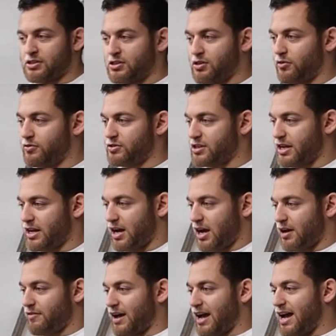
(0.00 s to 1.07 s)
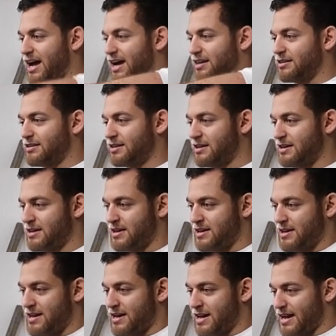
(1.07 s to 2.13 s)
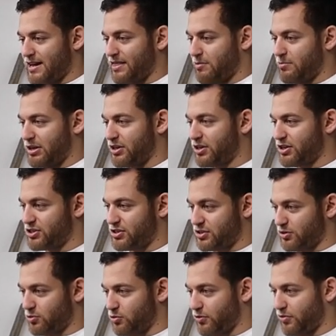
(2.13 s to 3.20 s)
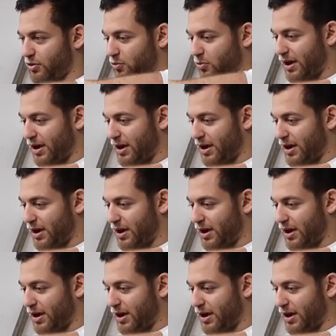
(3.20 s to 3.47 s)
So obviously other hand, and then because all of the